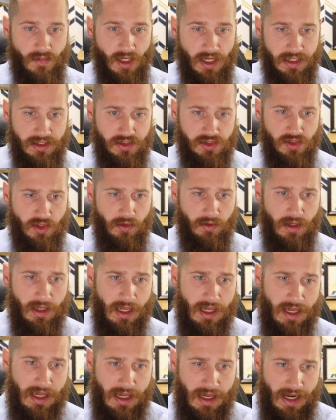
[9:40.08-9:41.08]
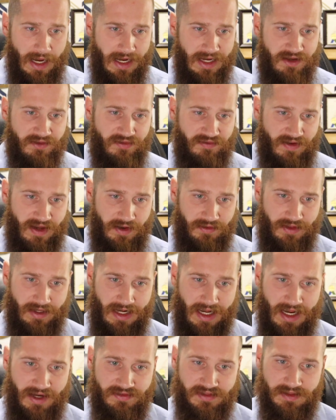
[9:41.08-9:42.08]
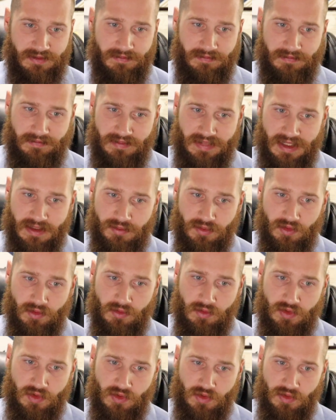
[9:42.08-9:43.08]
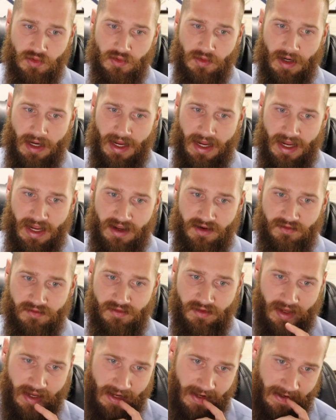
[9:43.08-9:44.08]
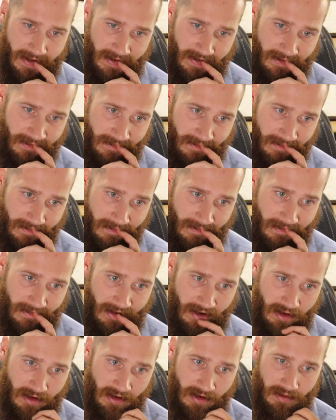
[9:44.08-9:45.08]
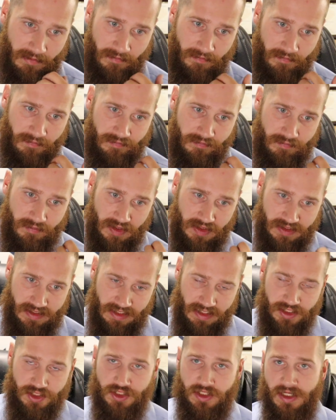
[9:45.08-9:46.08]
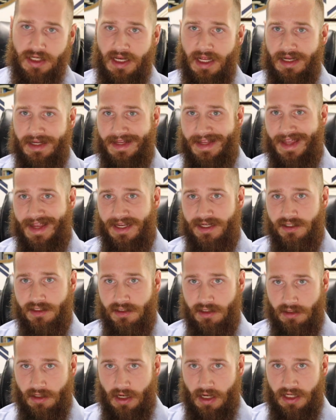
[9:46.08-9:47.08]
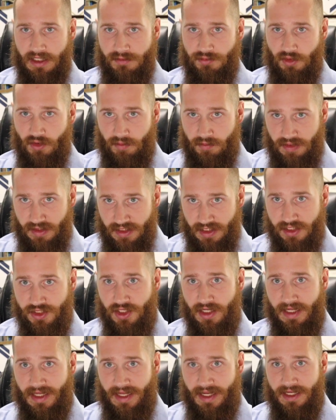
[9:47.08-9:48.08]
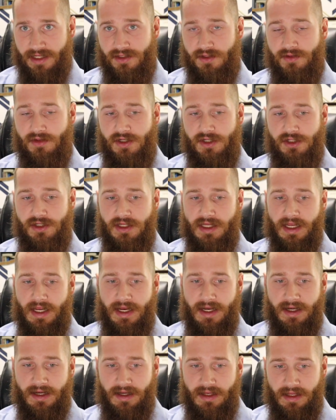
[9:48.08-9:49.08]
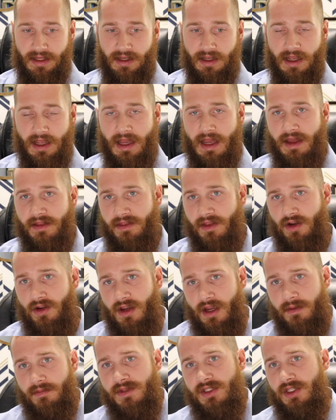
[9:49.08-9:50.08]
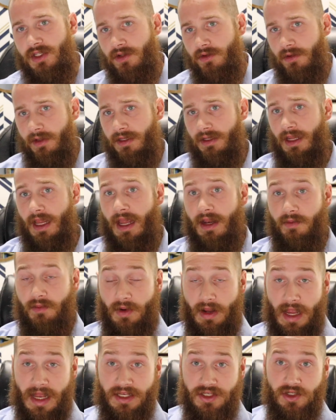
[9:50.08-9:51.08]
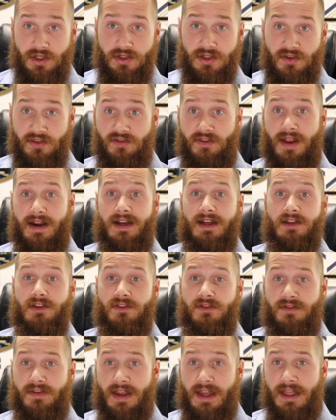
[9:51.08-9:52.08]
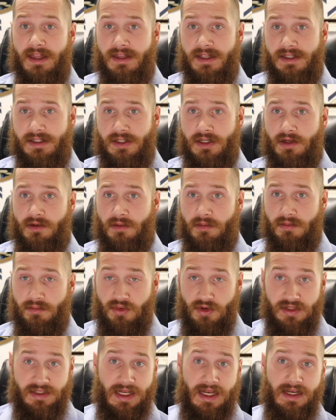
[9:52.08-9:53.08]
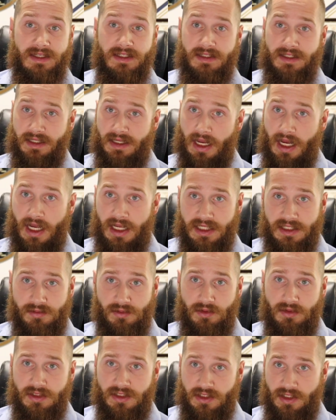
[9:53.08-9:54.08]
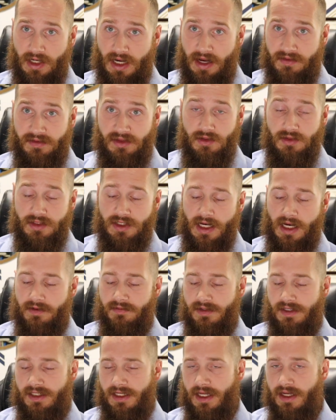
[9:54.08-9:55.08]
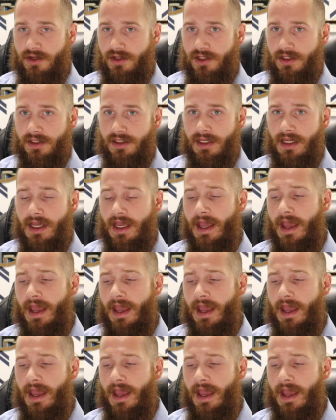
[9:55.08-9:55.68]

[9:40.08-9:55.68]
And so, I have found that often people who have a uh, position against the gospel, position against Christianity. They'll come to you, and, and as you're defending the faith, as you're presenting the gospel, as you're having those conversations,